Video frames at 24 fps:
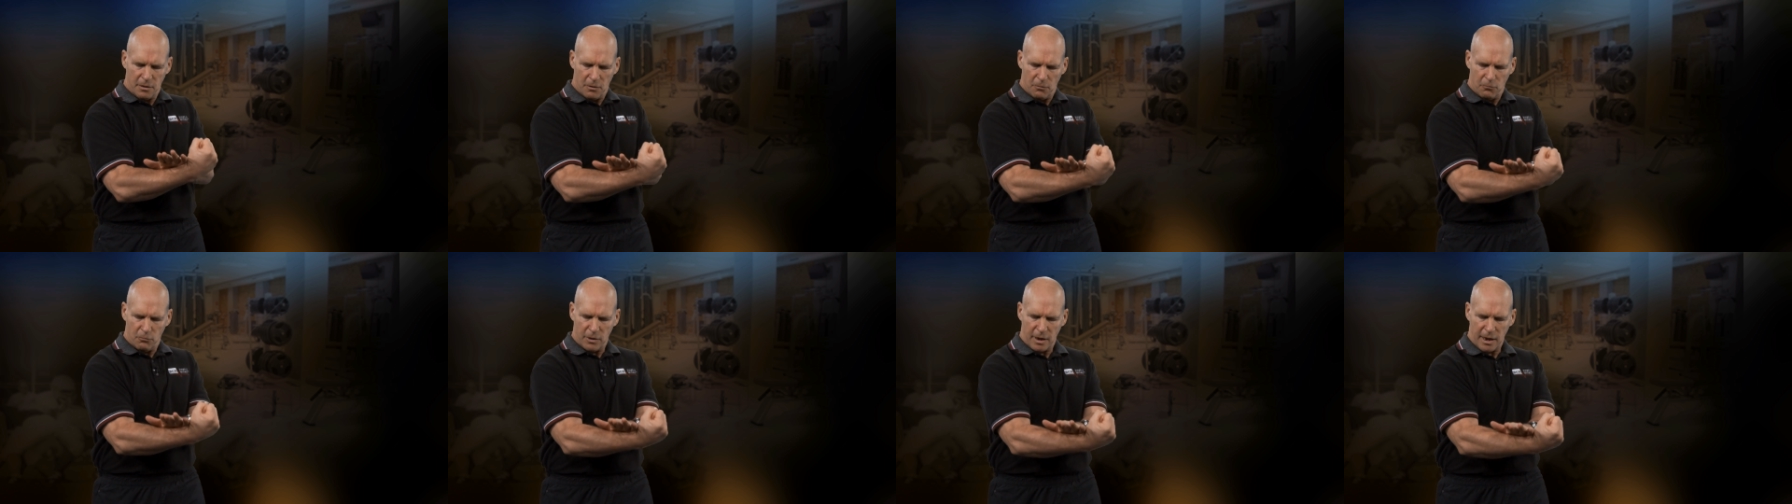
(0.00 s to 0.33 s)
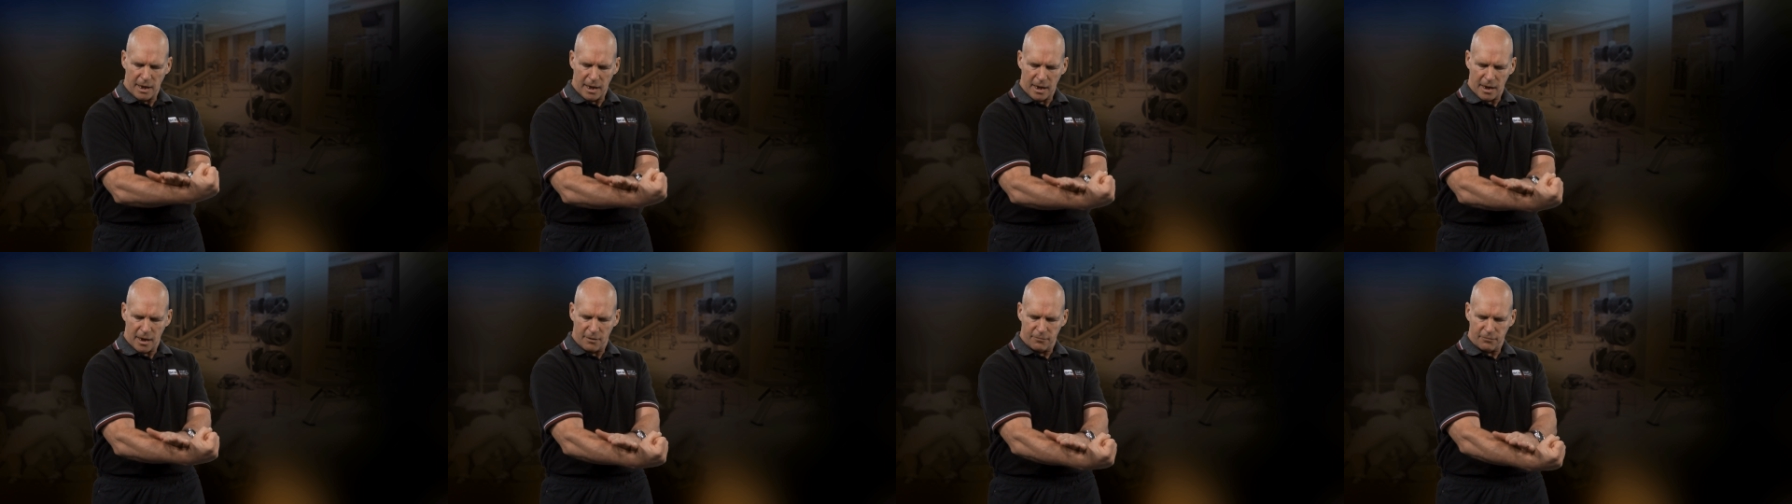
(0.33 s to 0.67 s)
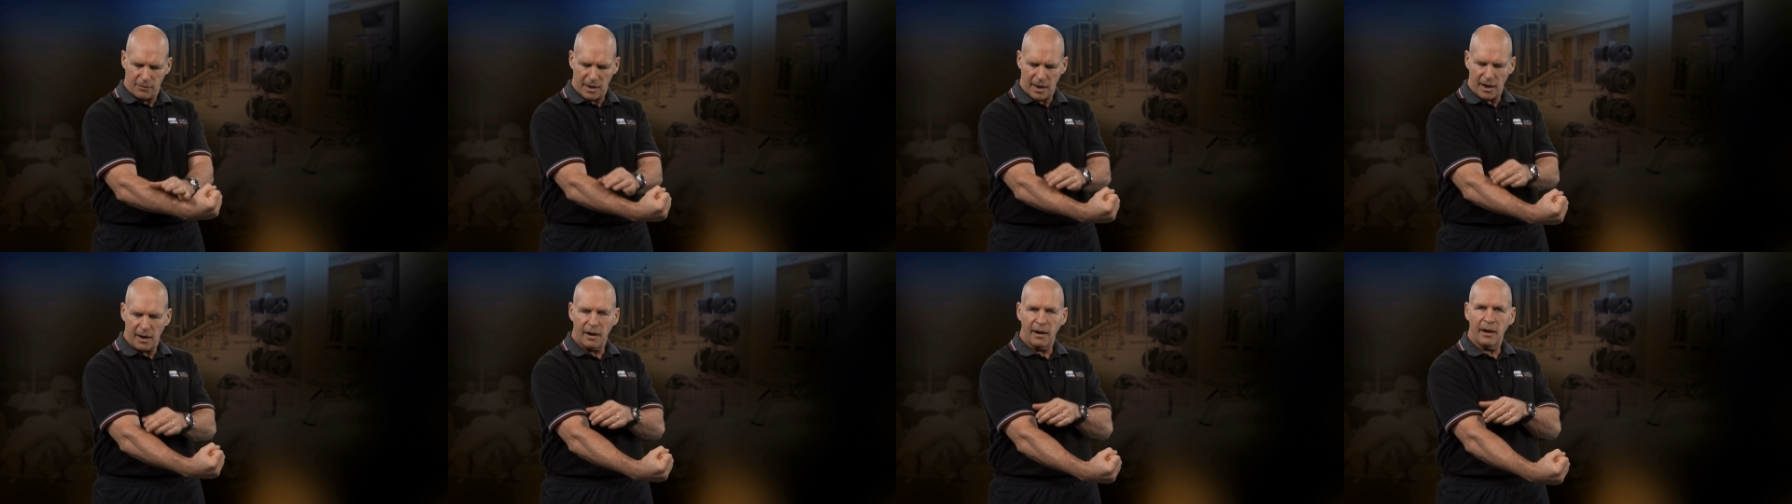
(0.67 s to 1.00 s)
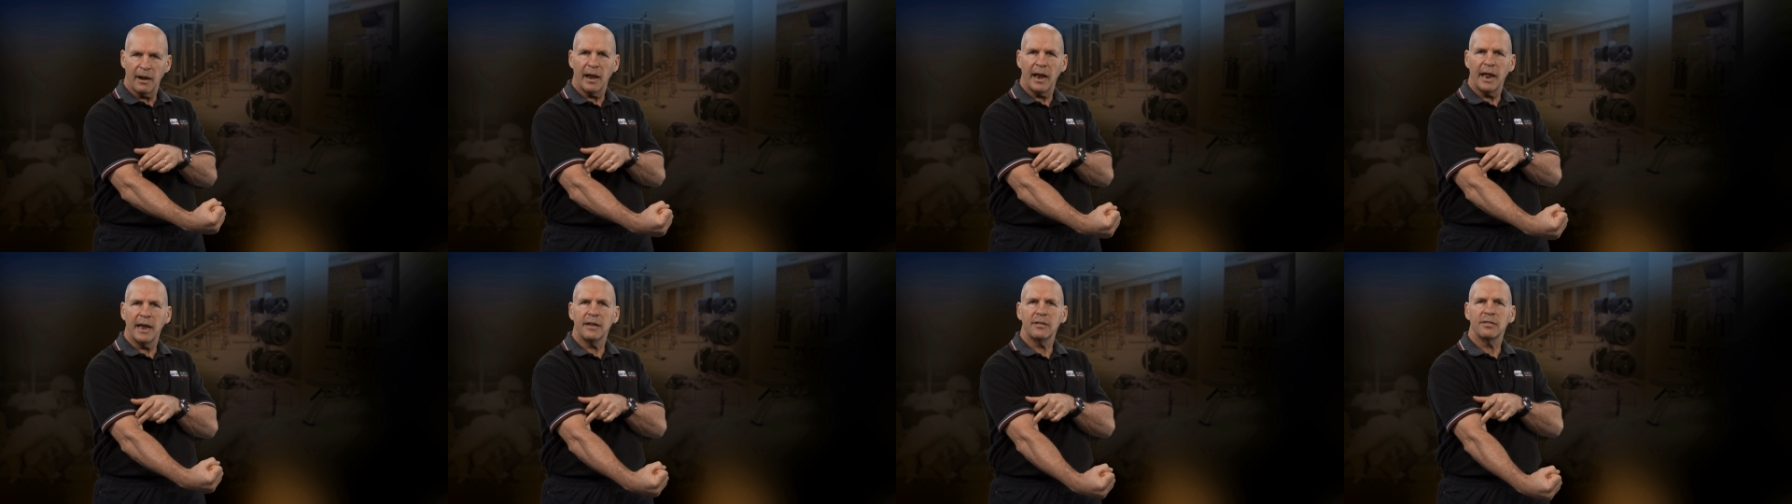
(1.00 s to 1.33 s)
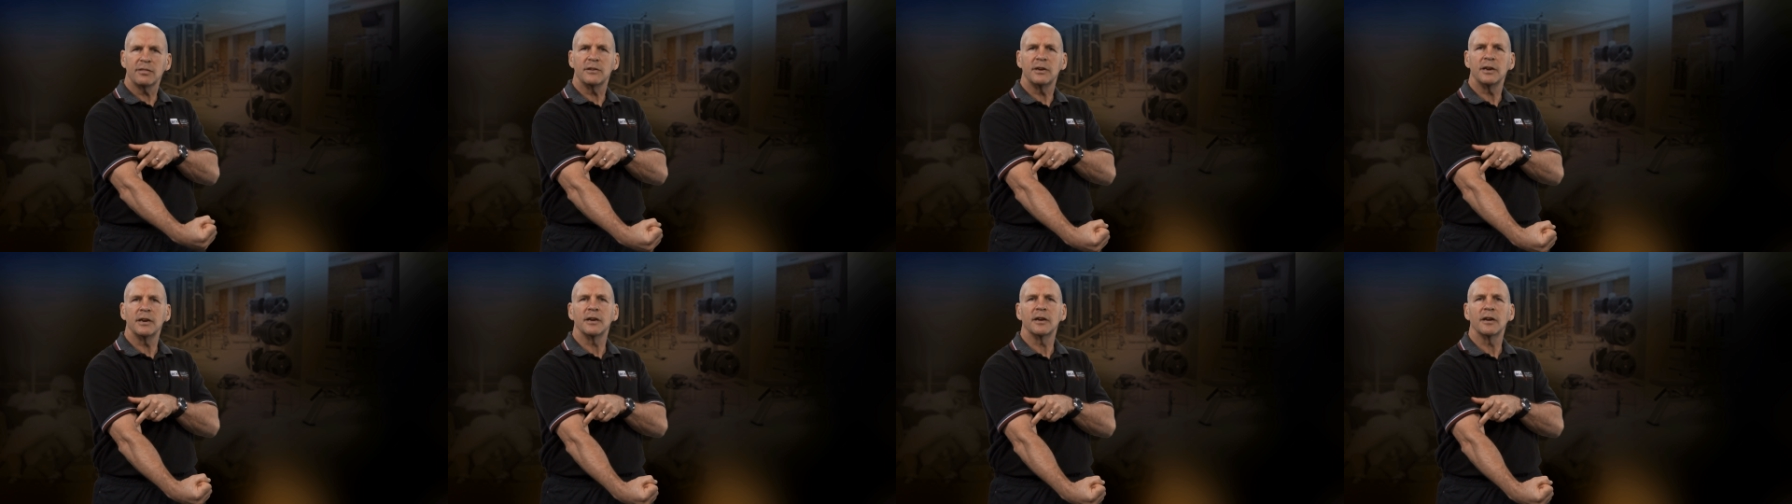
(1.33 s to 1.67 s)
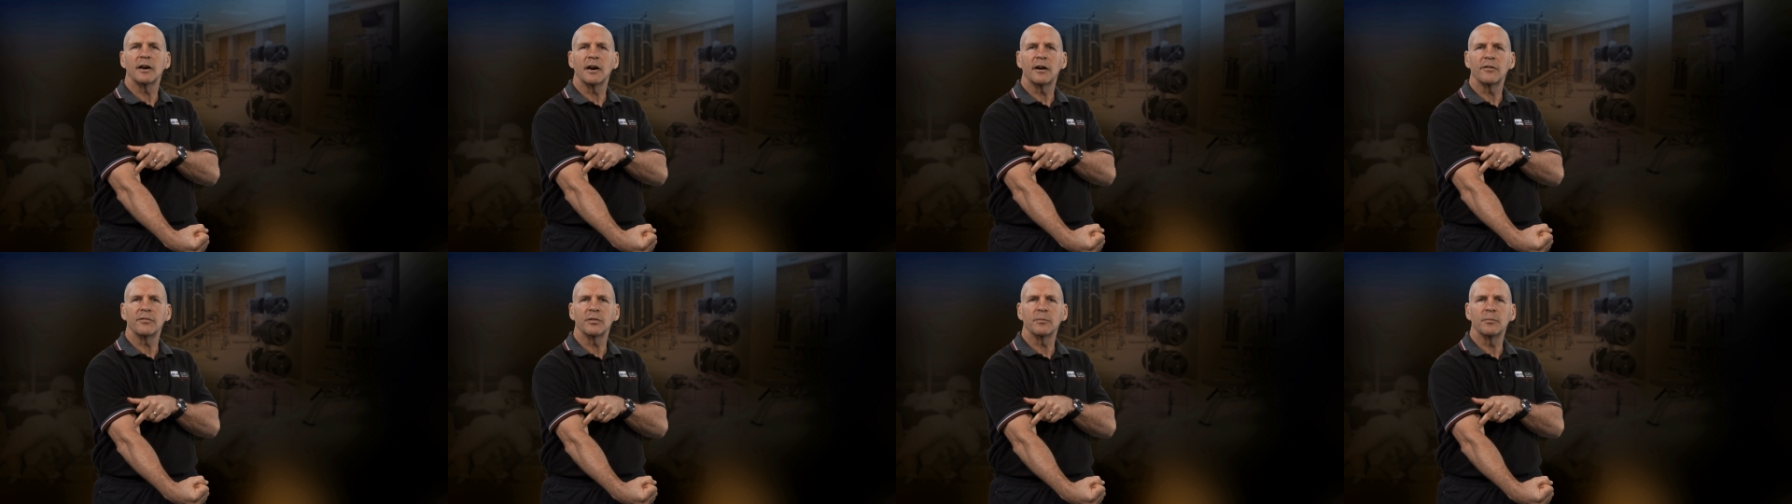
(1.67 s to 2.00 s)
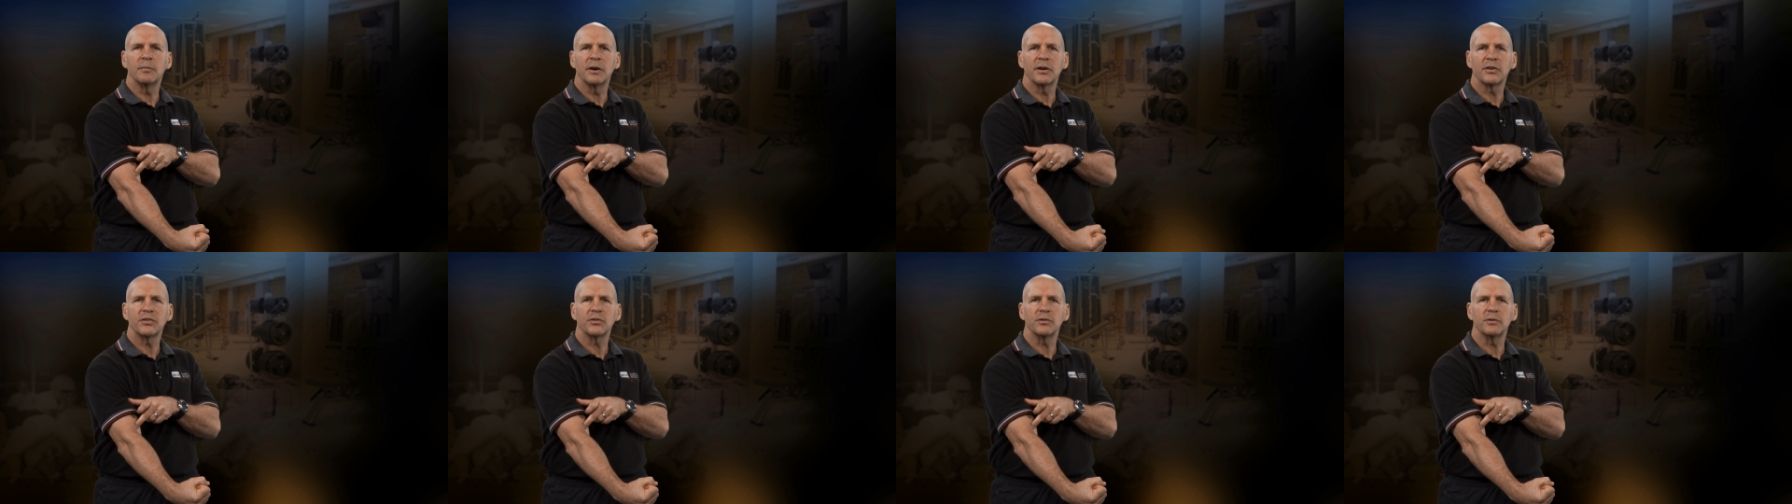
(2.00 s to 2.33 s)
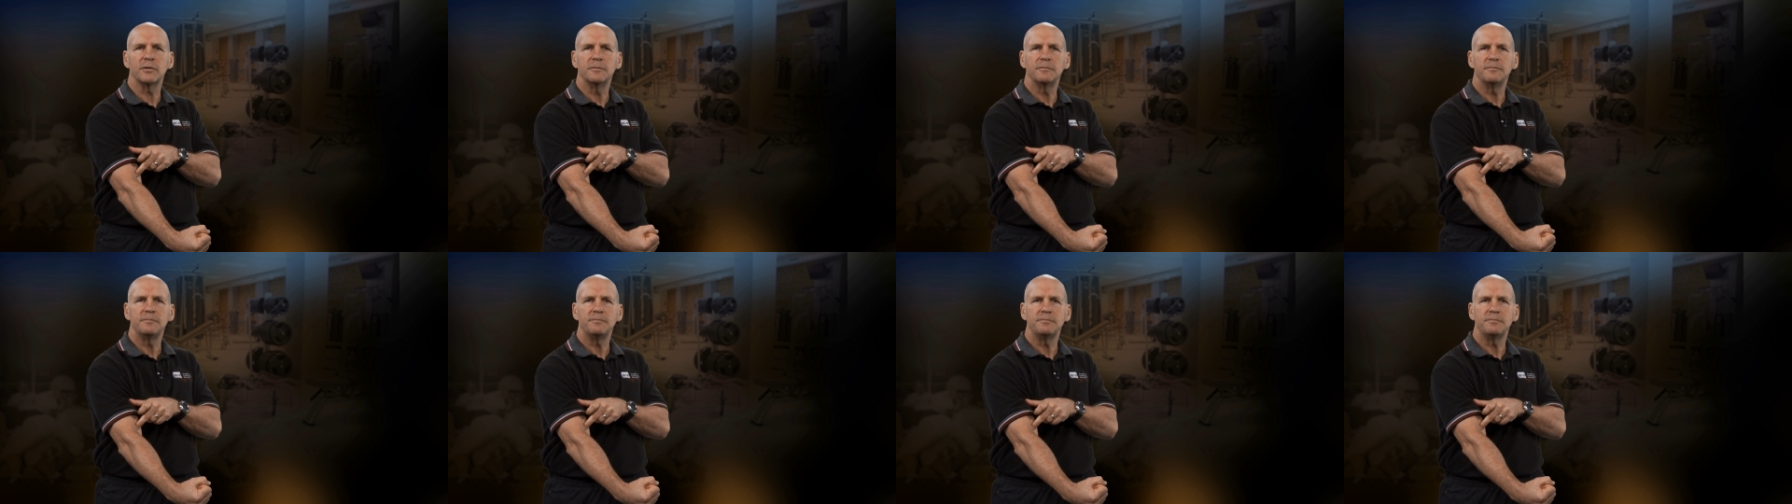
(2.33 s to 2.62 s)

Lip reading: we have a lengthening of the muscle.